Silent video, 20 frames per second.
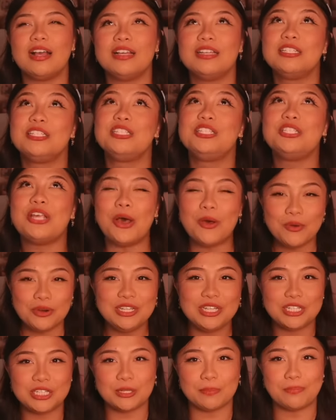so
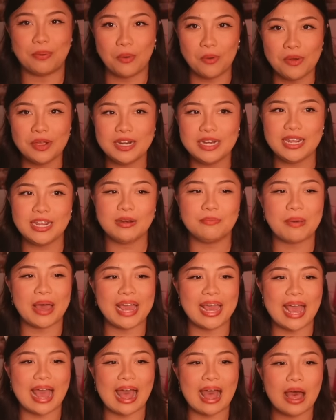disappointed
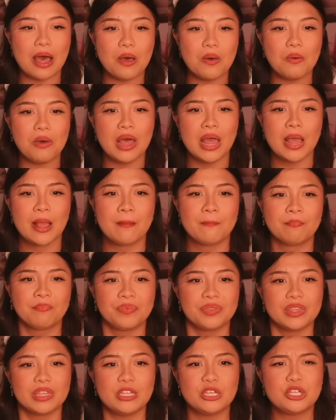by how
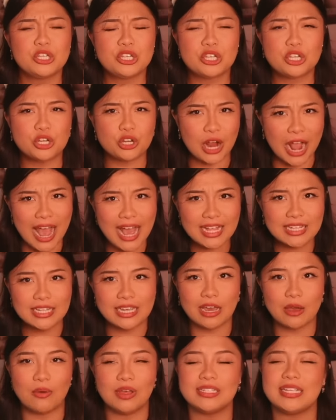
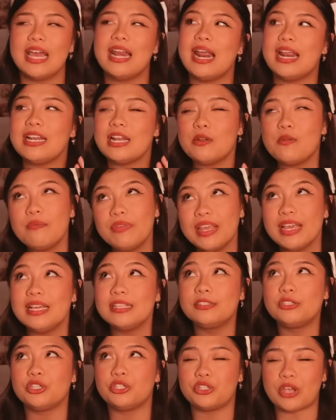distracting it was. And I don't think
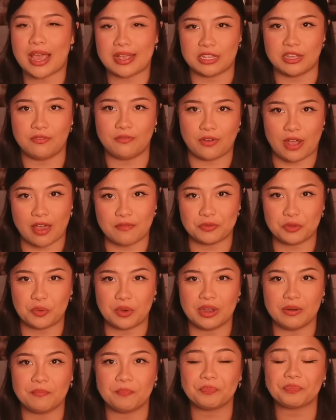it's distracting for
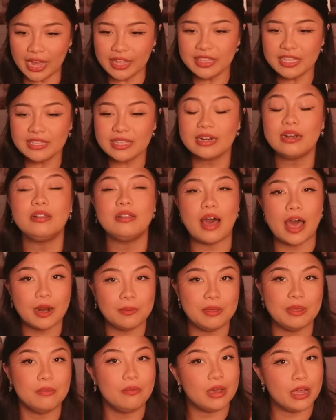everyone. I think that a lot of
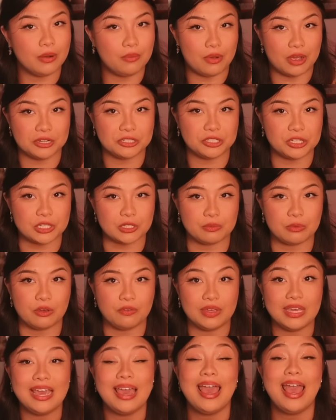people can watch this
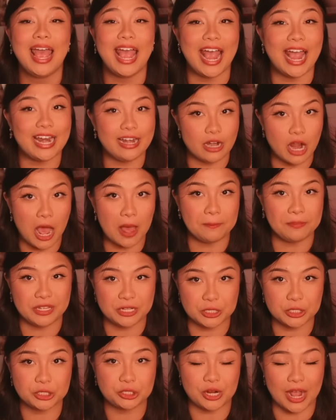movie and not be
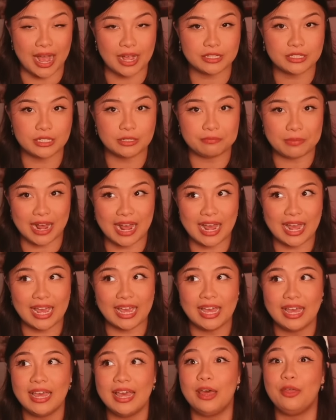distracted
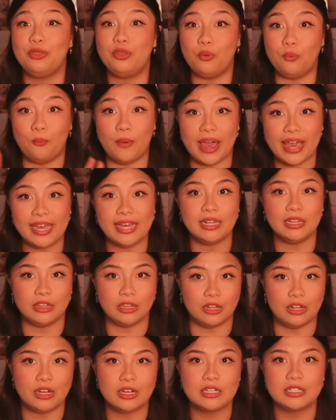by the way it
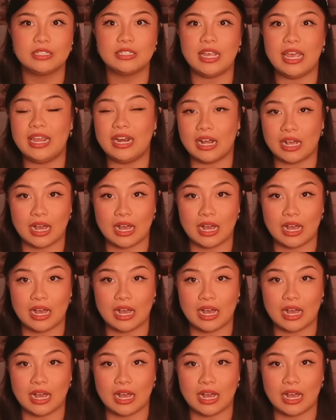looks in a